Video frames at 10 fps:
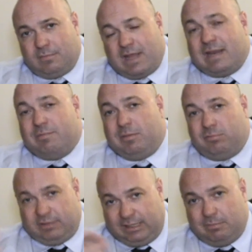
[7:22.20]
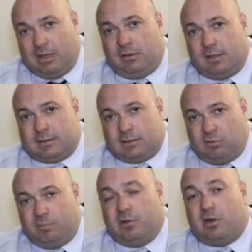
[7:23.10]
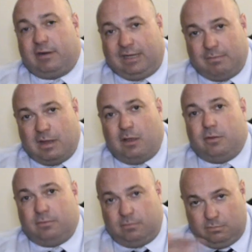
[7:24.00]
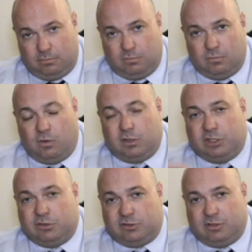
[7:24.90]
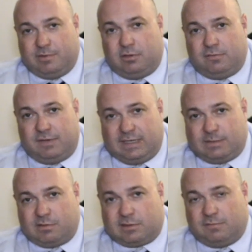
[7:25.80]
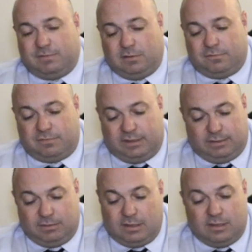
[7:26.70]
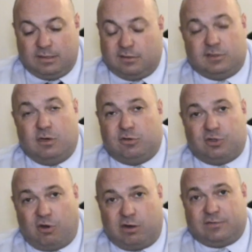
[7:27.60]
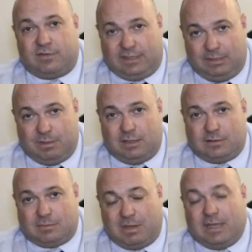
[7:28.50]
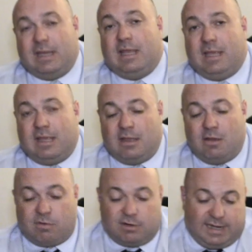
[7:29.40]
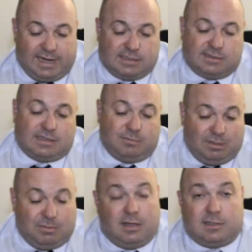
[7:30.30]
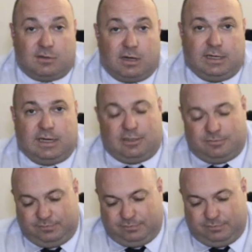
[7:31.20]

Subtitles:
and then people email us. And we'll put our email on YouTube and on Facebook, so feel free. There's no charge for emails, but we're going to answer some emails right now.